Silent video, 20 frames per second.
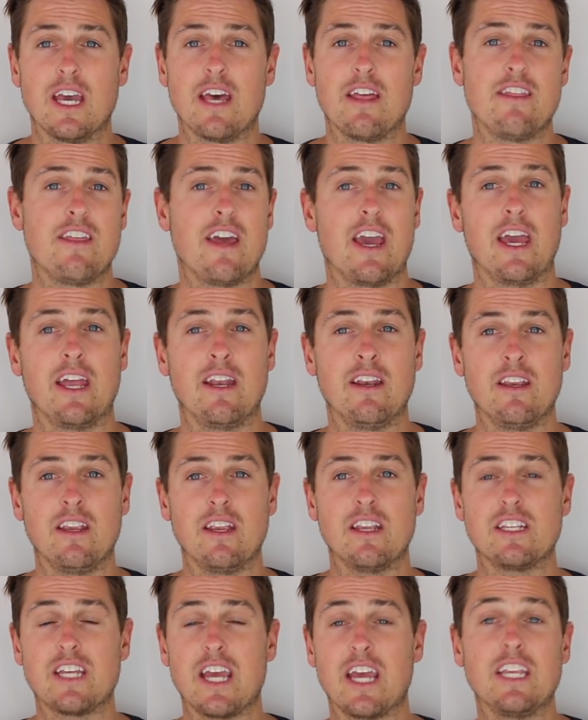then
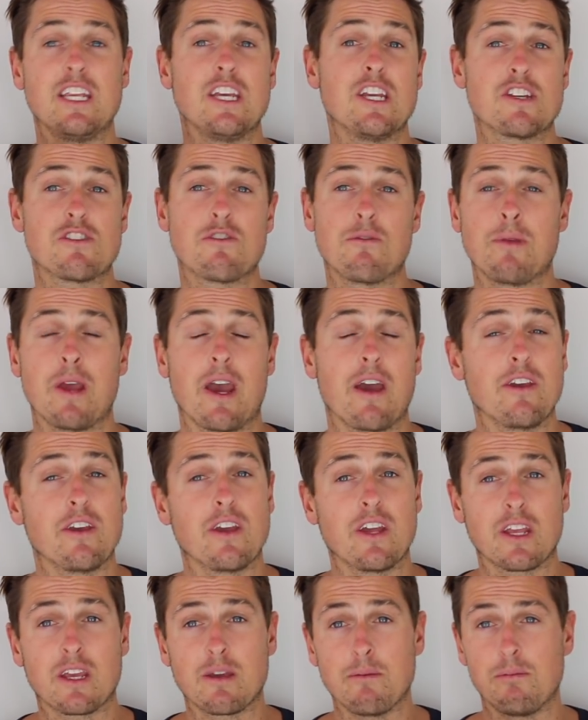10 years from now you're
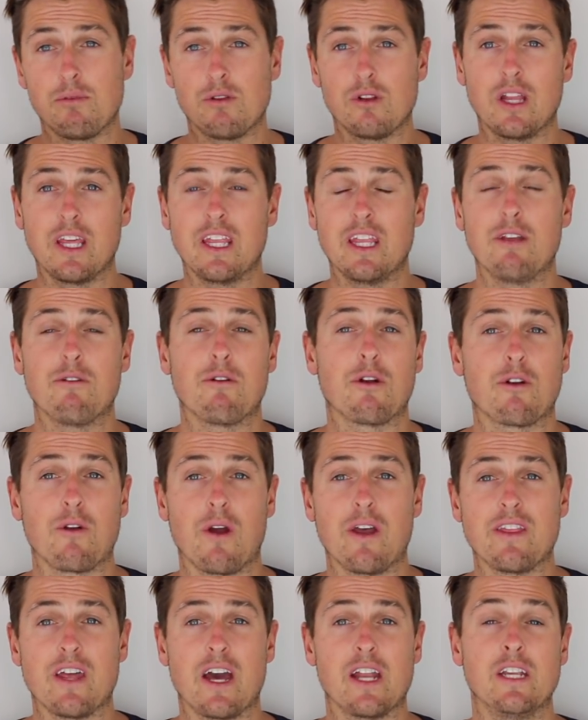going to completely
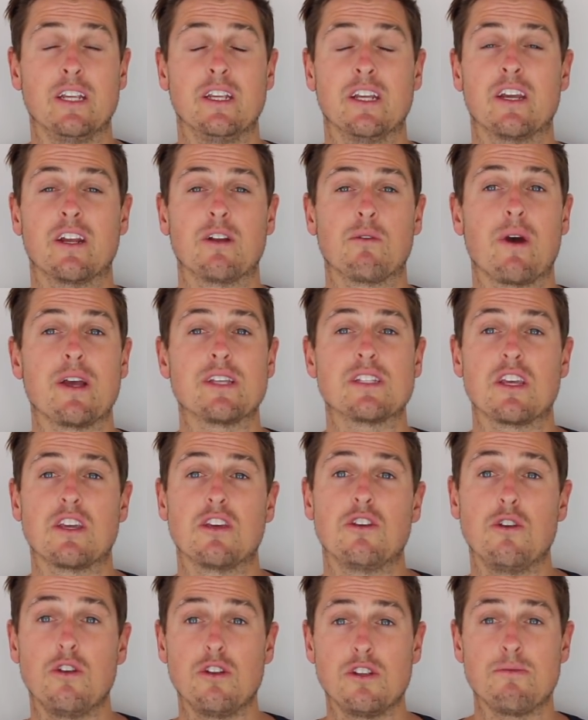regret that, and you're going to waste a
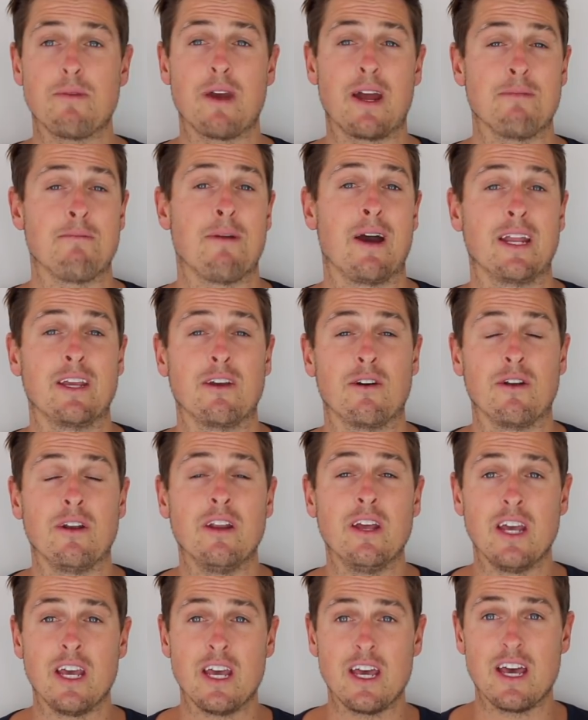huge amount of money on
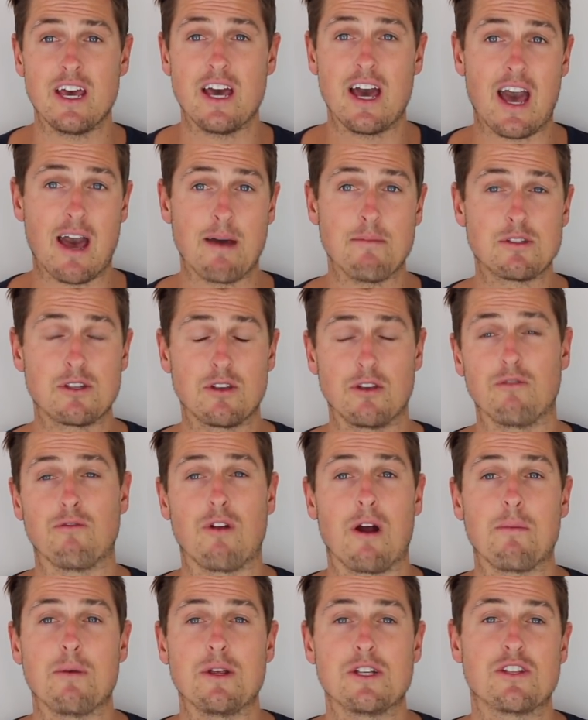absolute
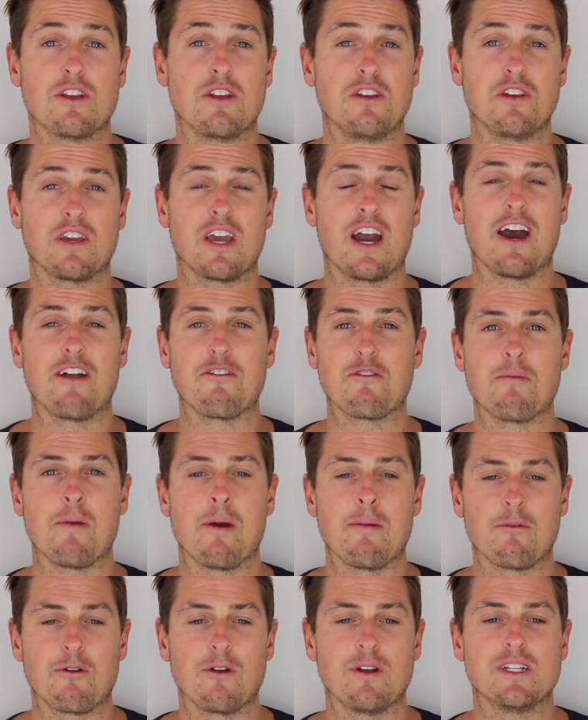rubbish that you can't
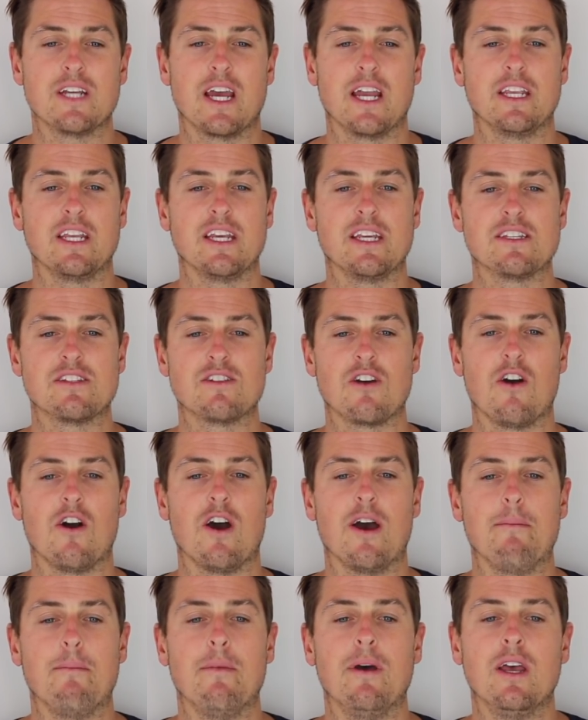remember in 10 years
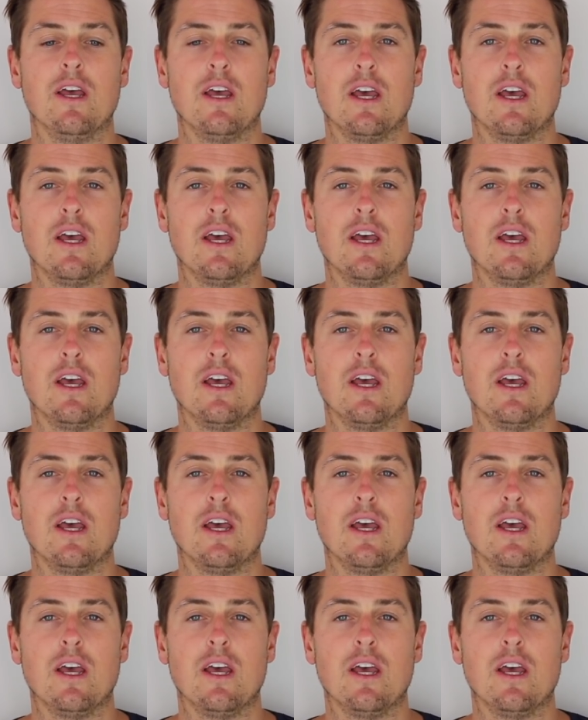time.